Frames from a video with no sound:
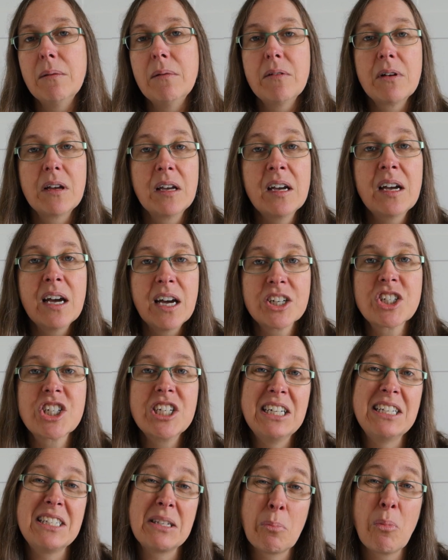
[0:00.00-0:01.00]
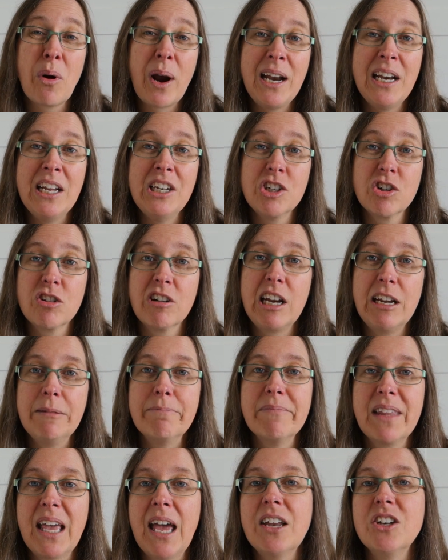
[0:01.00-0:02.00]
Concussion is a brain injury,
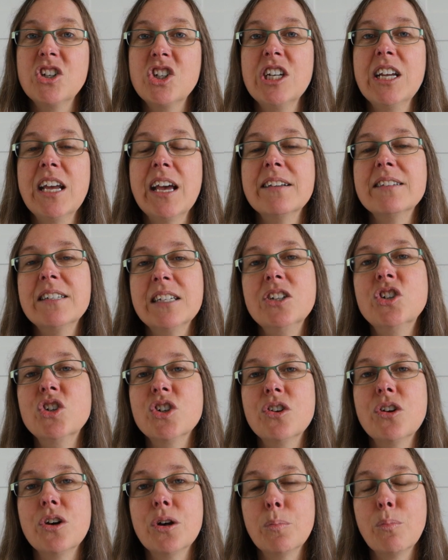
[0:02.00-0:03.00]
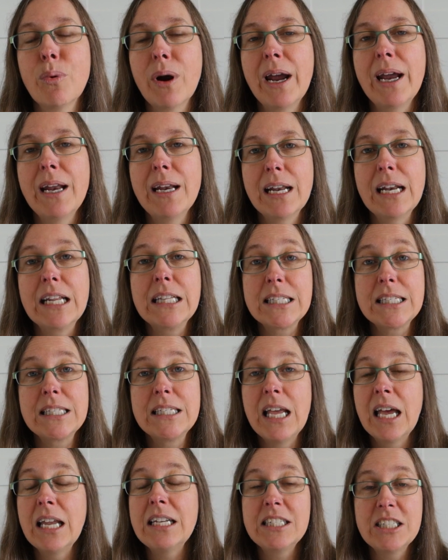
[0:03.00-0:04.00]
and she has injured her brain, and
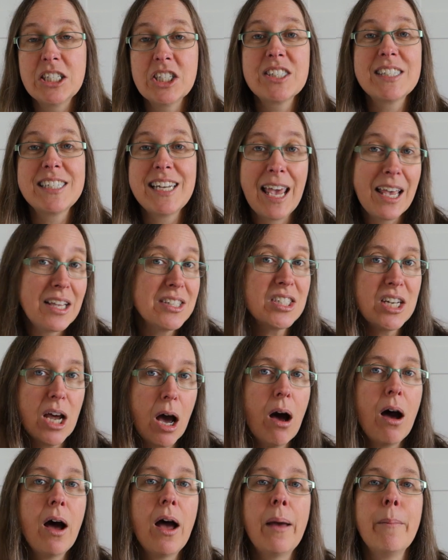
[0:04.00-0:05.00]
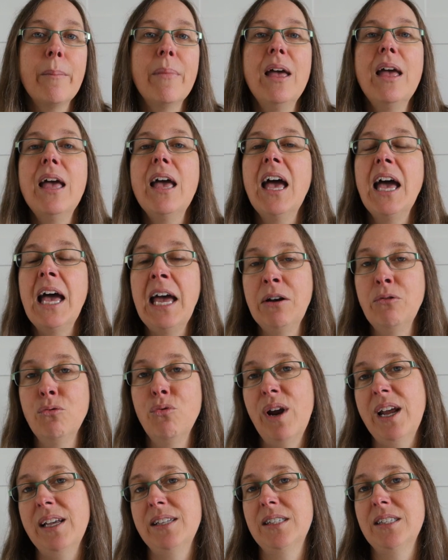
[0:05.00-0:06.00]
it just takes time and
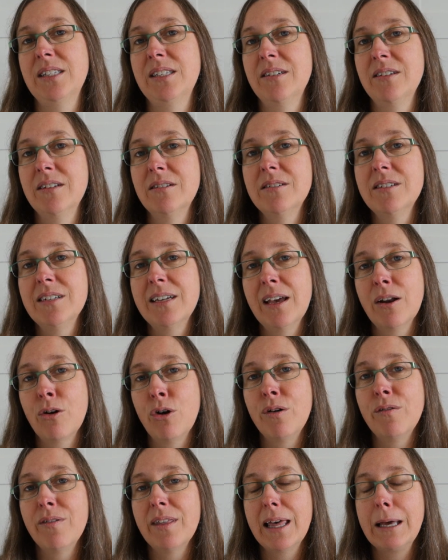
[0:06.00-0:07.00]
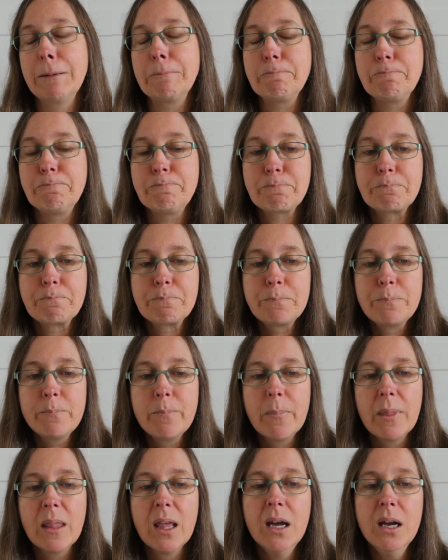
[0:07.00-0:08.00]
rest to get over that.
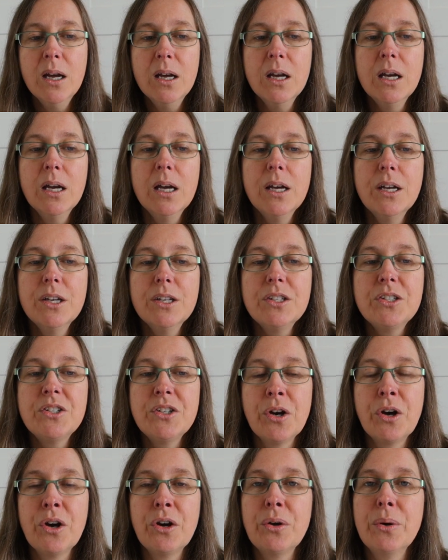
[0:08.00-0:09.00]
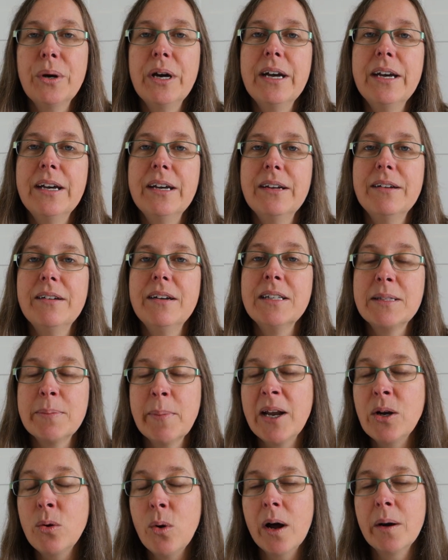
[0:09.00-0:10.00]
So it's
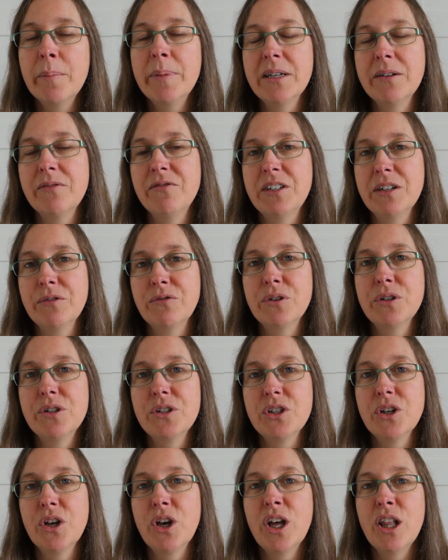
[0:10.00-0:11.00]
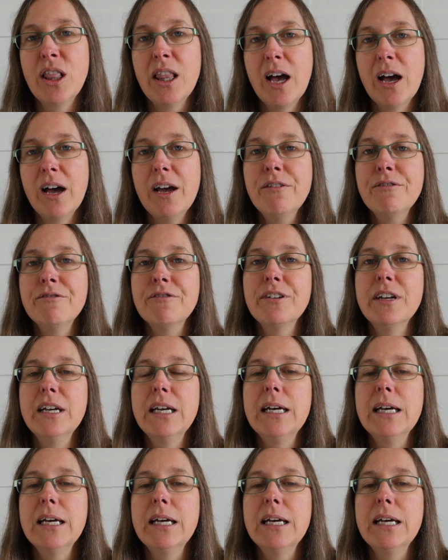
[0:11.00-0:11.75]
made quite a bit of difference to her life.